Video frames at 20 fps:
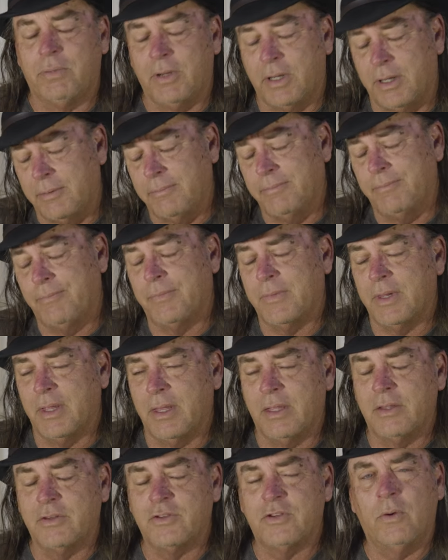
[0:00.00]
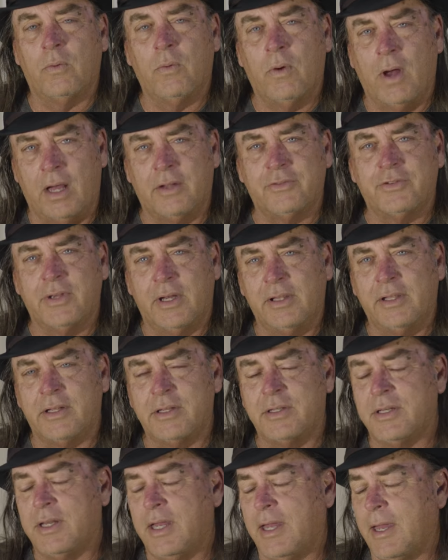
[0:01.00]
But so I'll tell
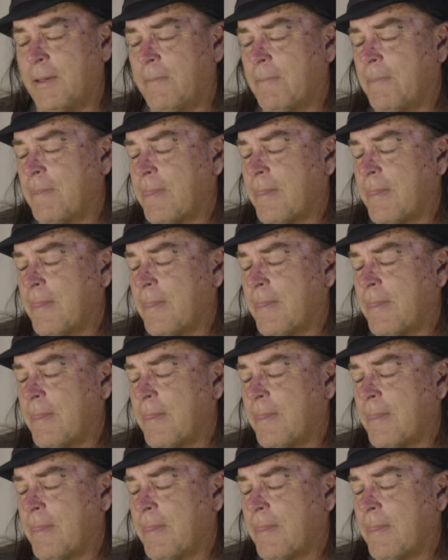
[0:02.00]
it today.